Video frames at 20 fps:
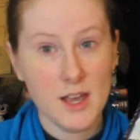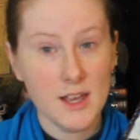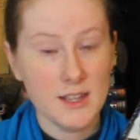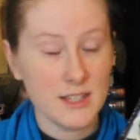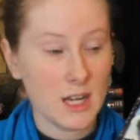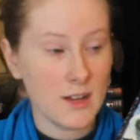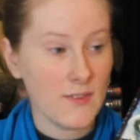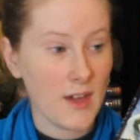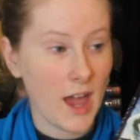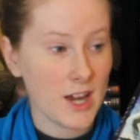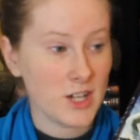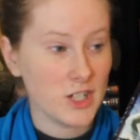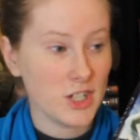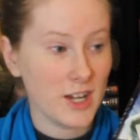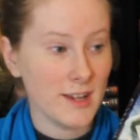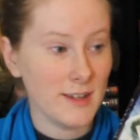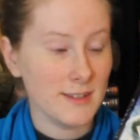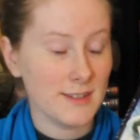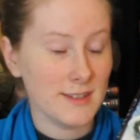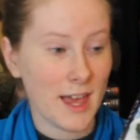City of
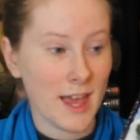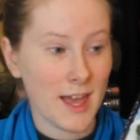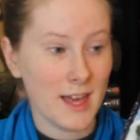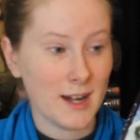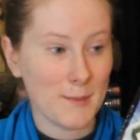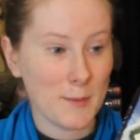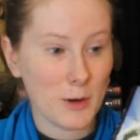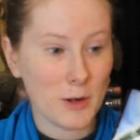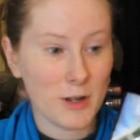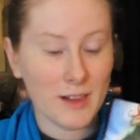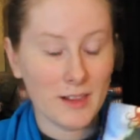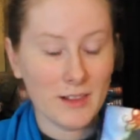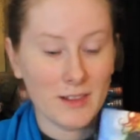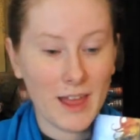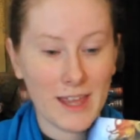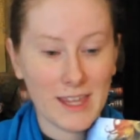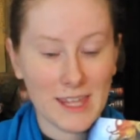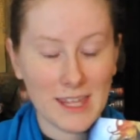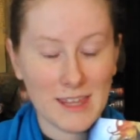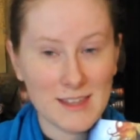Ashes and I'm already
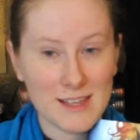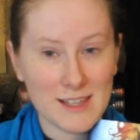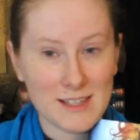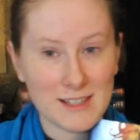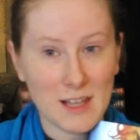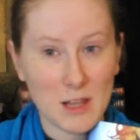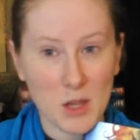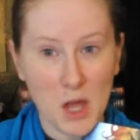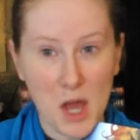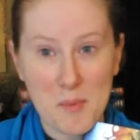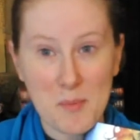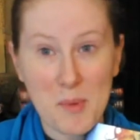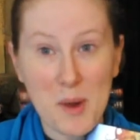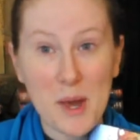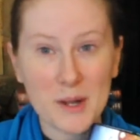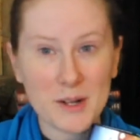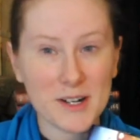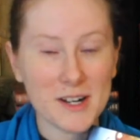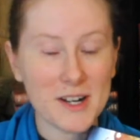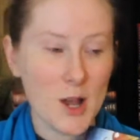liking this a lot
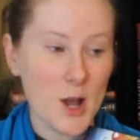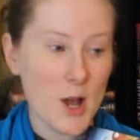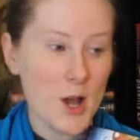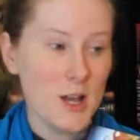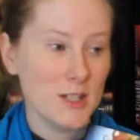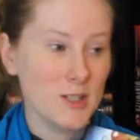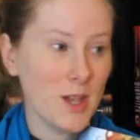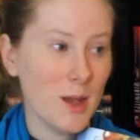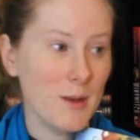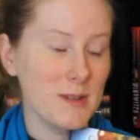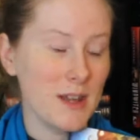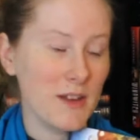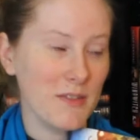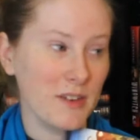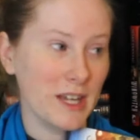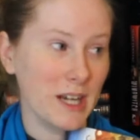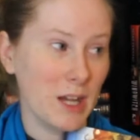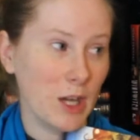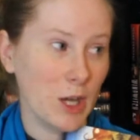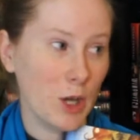better. So I'm
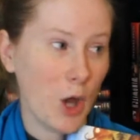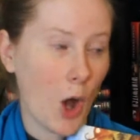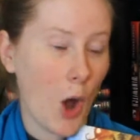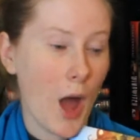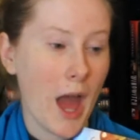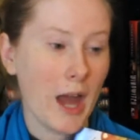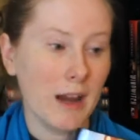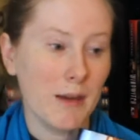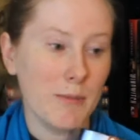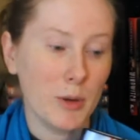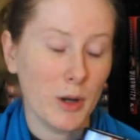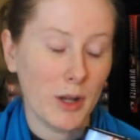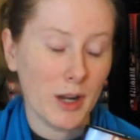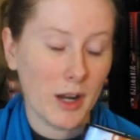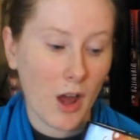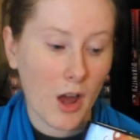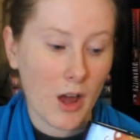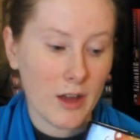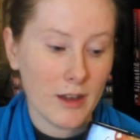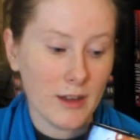definitely gonna go ahead and put
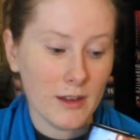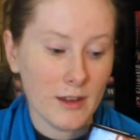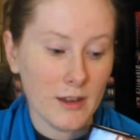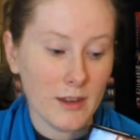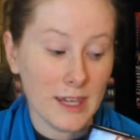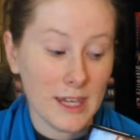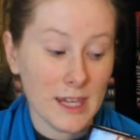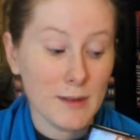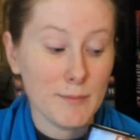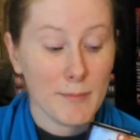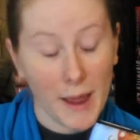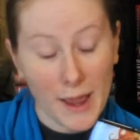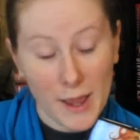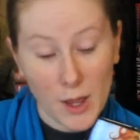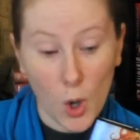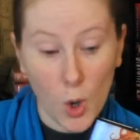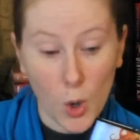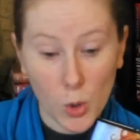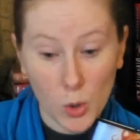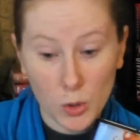in my
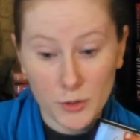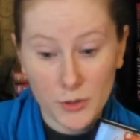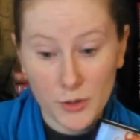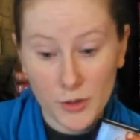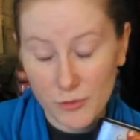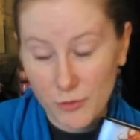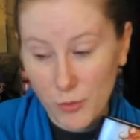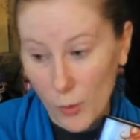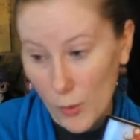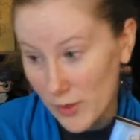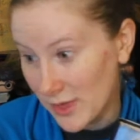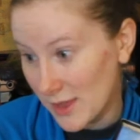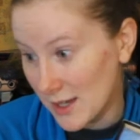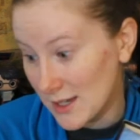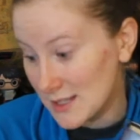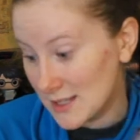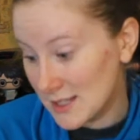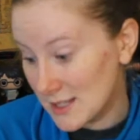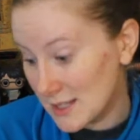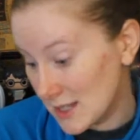hold for
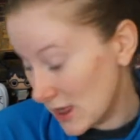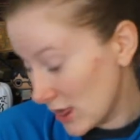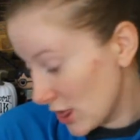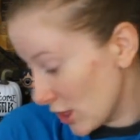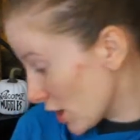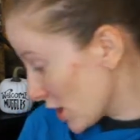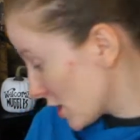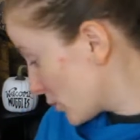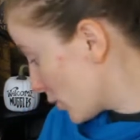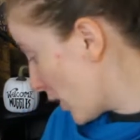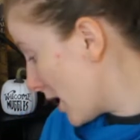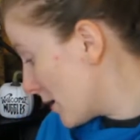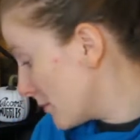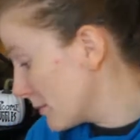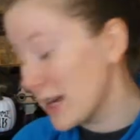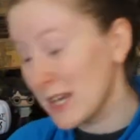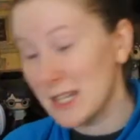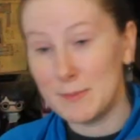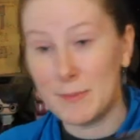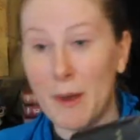this third one,
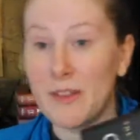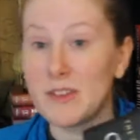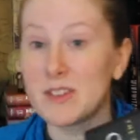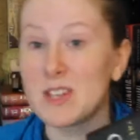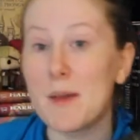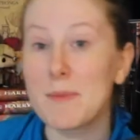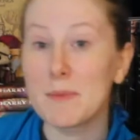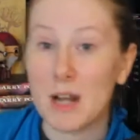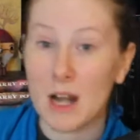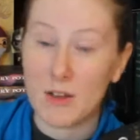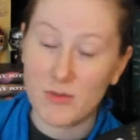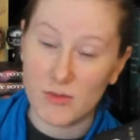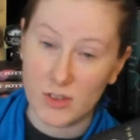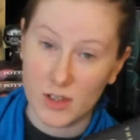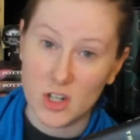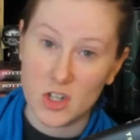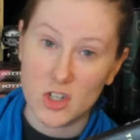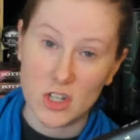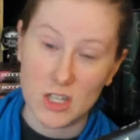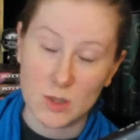because by the time that I
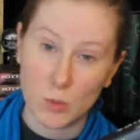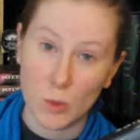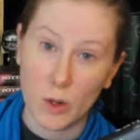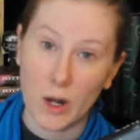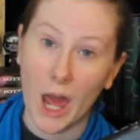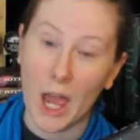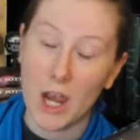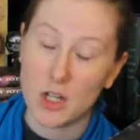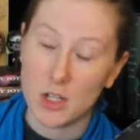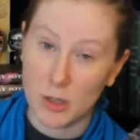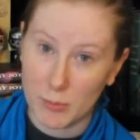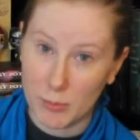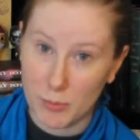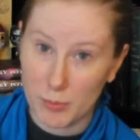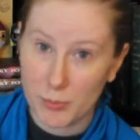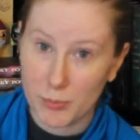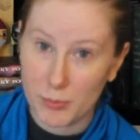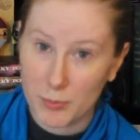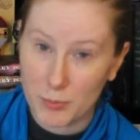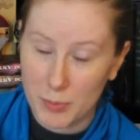finish this one, I should
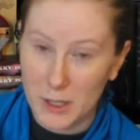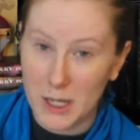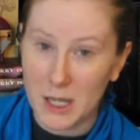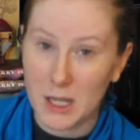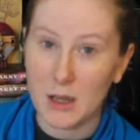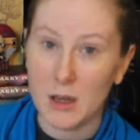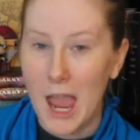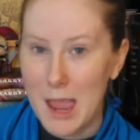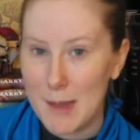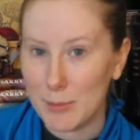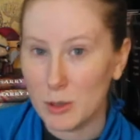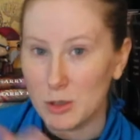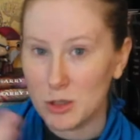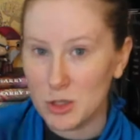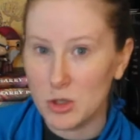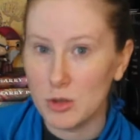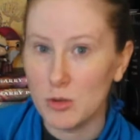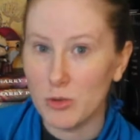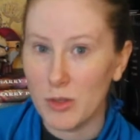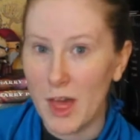be able
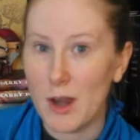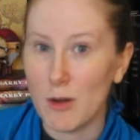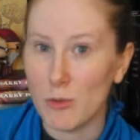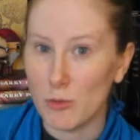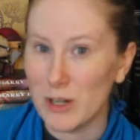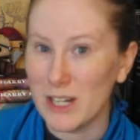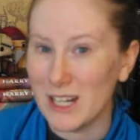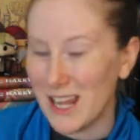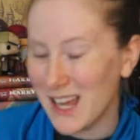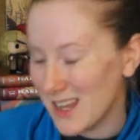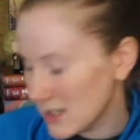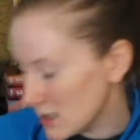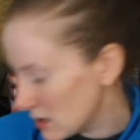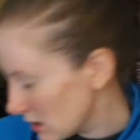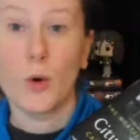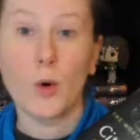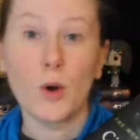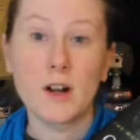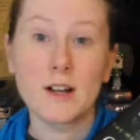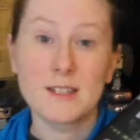to then read it
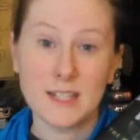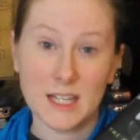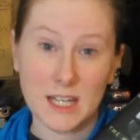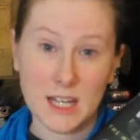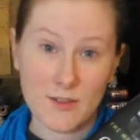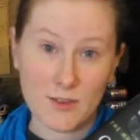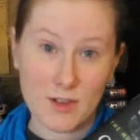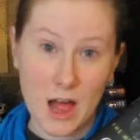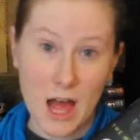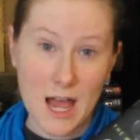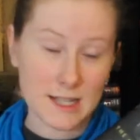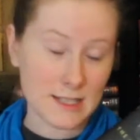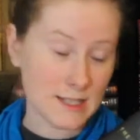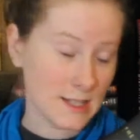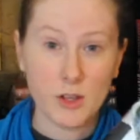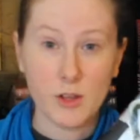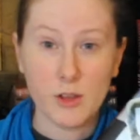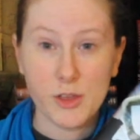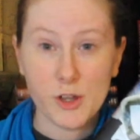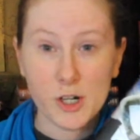for City of Glass.
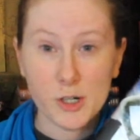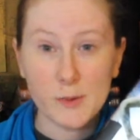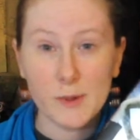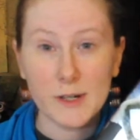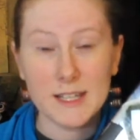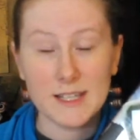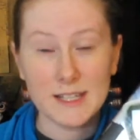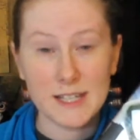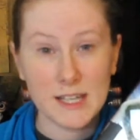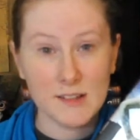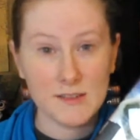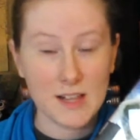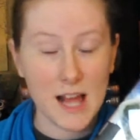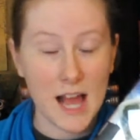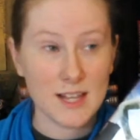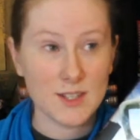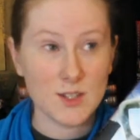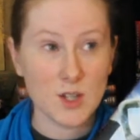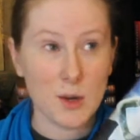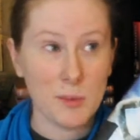So the third one is City of
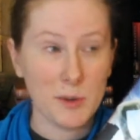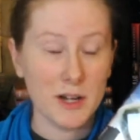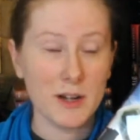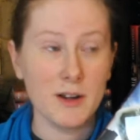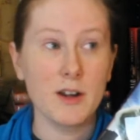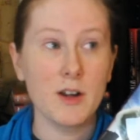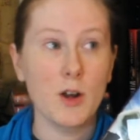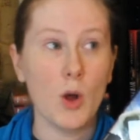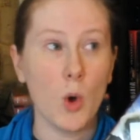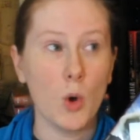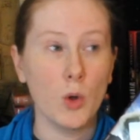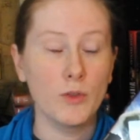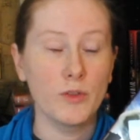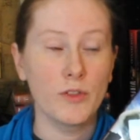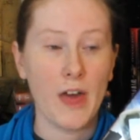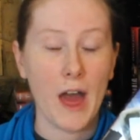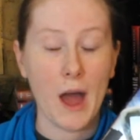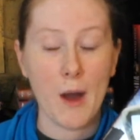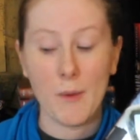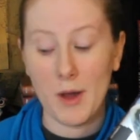Glass, so I'll put it in hold
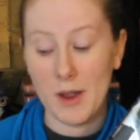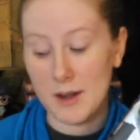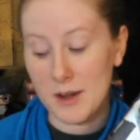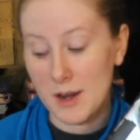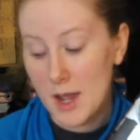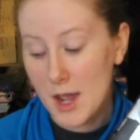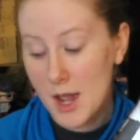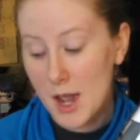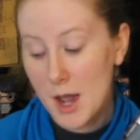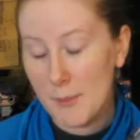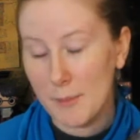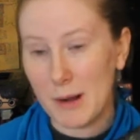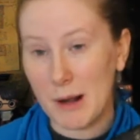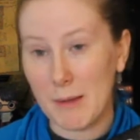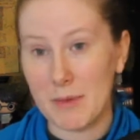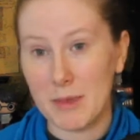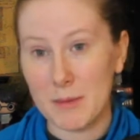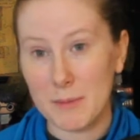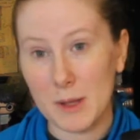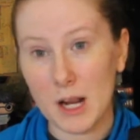for that one. But
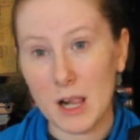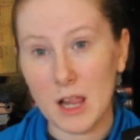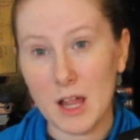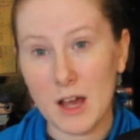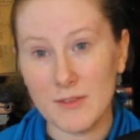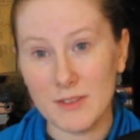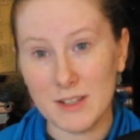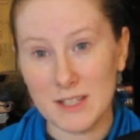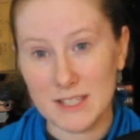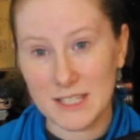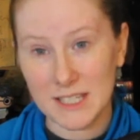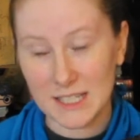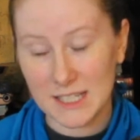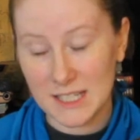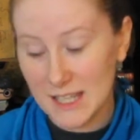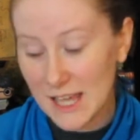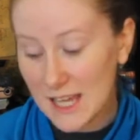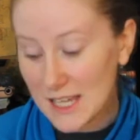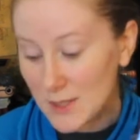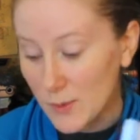I'm in the middle of listening
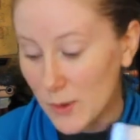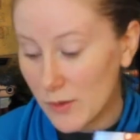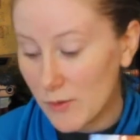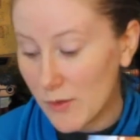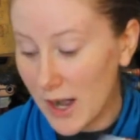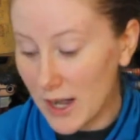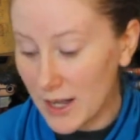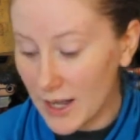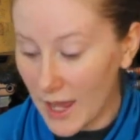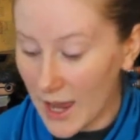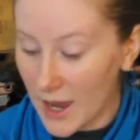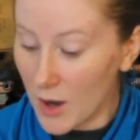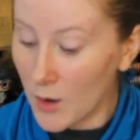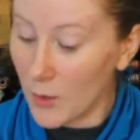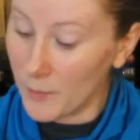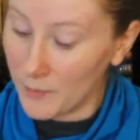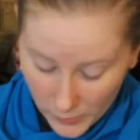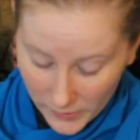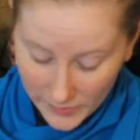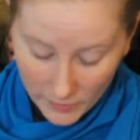to this one right
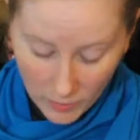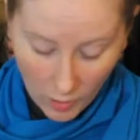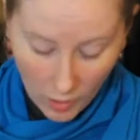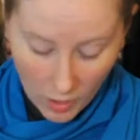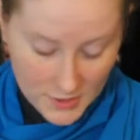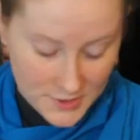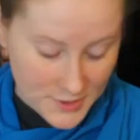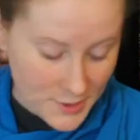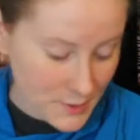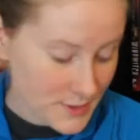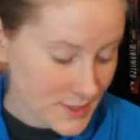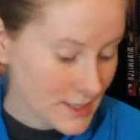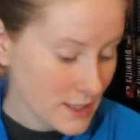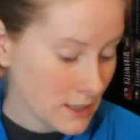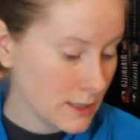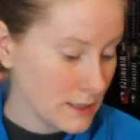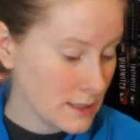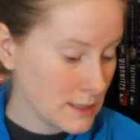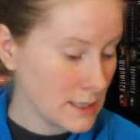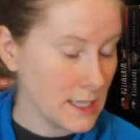now. We are also
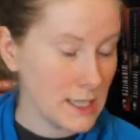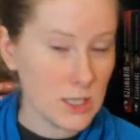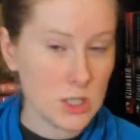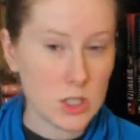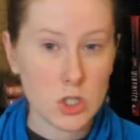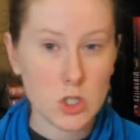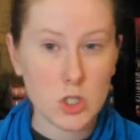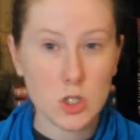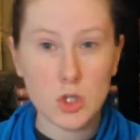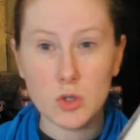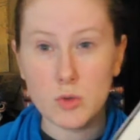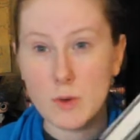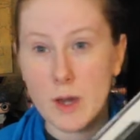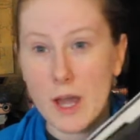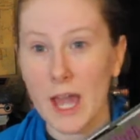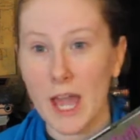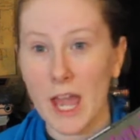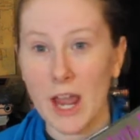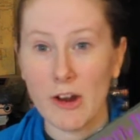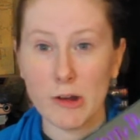still listening to
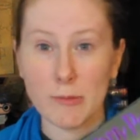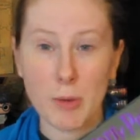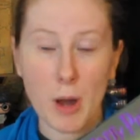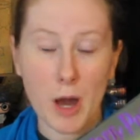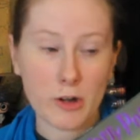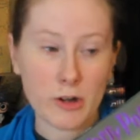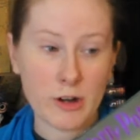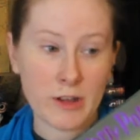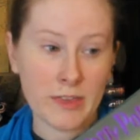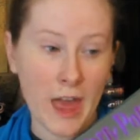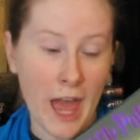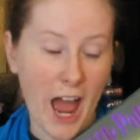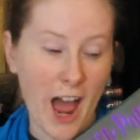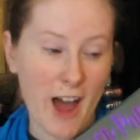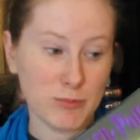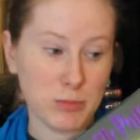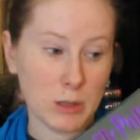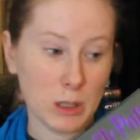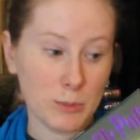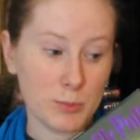Harry Potter and the
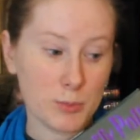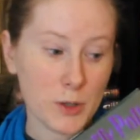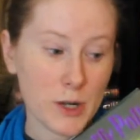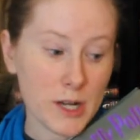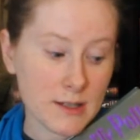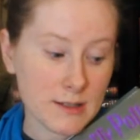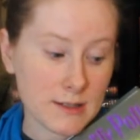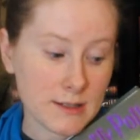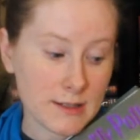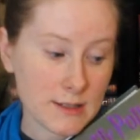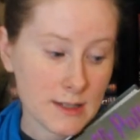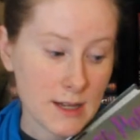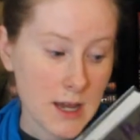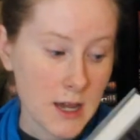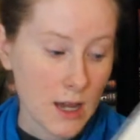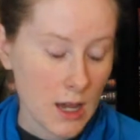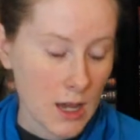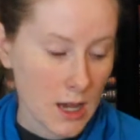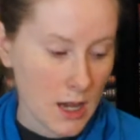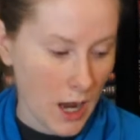Half-Blood Prince.
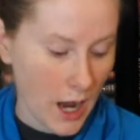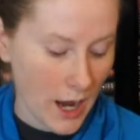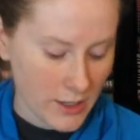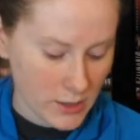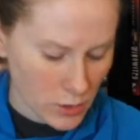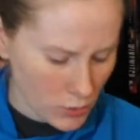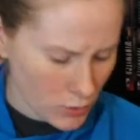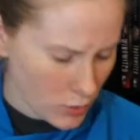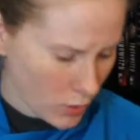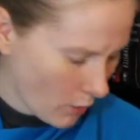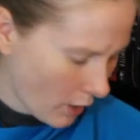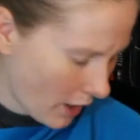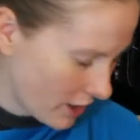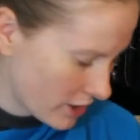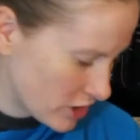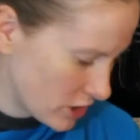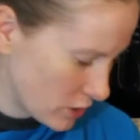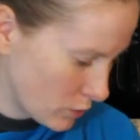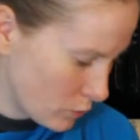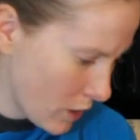I don't know
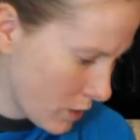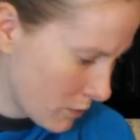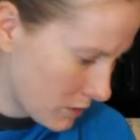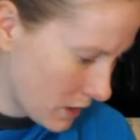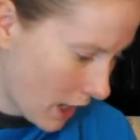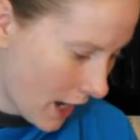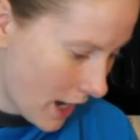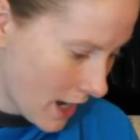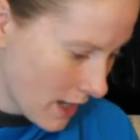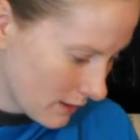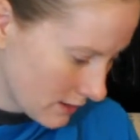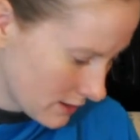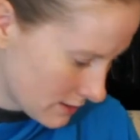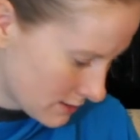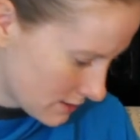actually where we're at.